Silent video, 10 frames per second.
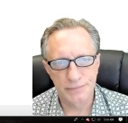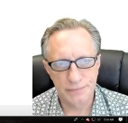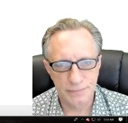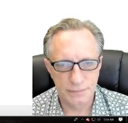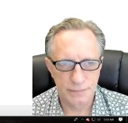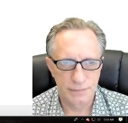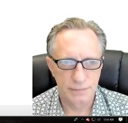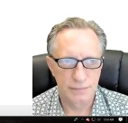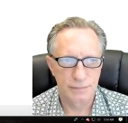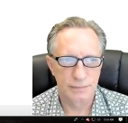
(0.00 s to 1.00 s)

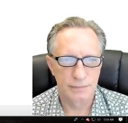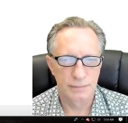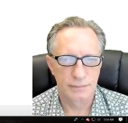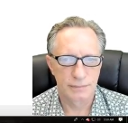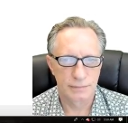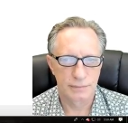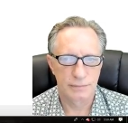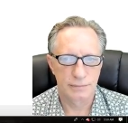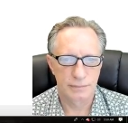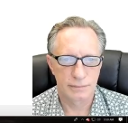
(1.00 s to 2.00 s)

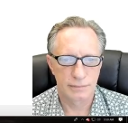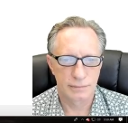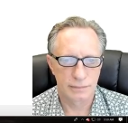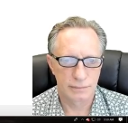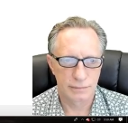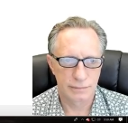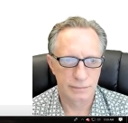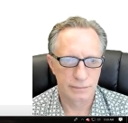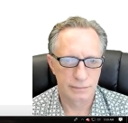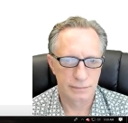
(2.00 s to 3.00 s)

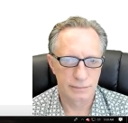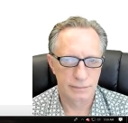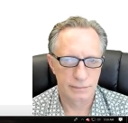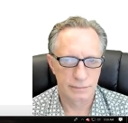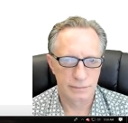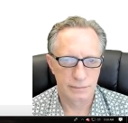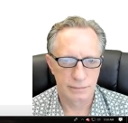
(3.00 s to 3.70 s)
(silence)